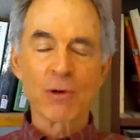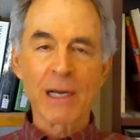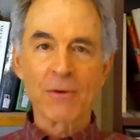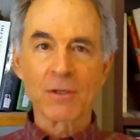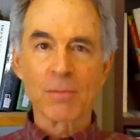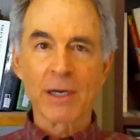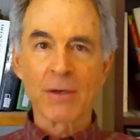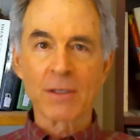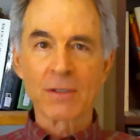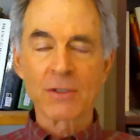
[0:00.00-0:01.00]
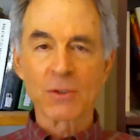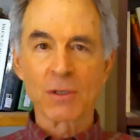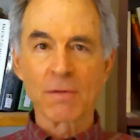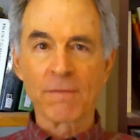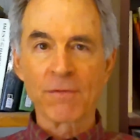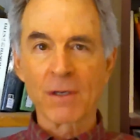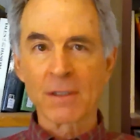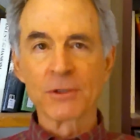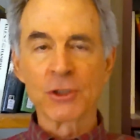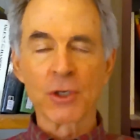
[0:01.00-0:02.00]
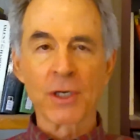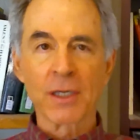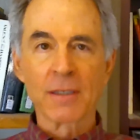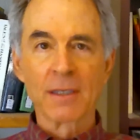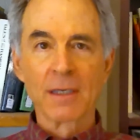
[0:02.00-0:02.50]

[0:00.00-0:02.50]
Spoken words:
roundabout sort of journey